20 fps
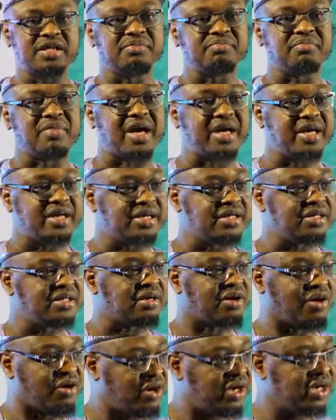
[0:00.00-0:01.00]

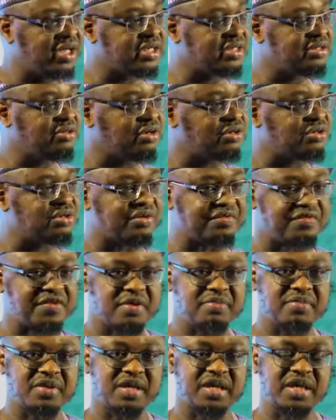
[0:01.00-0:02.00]
my colleague, Dr.
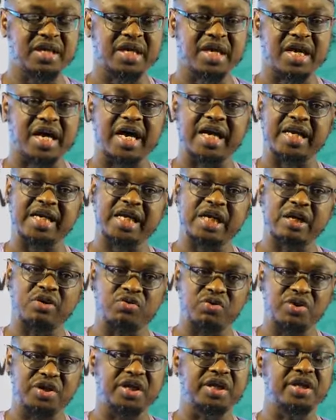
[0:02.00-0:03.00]
Femi
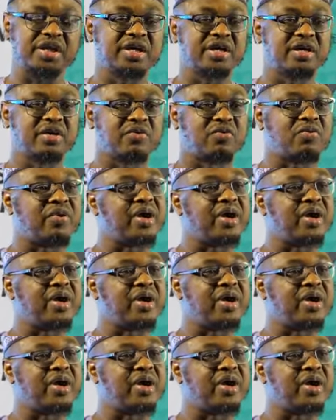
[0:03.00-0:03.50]
Adeluyi,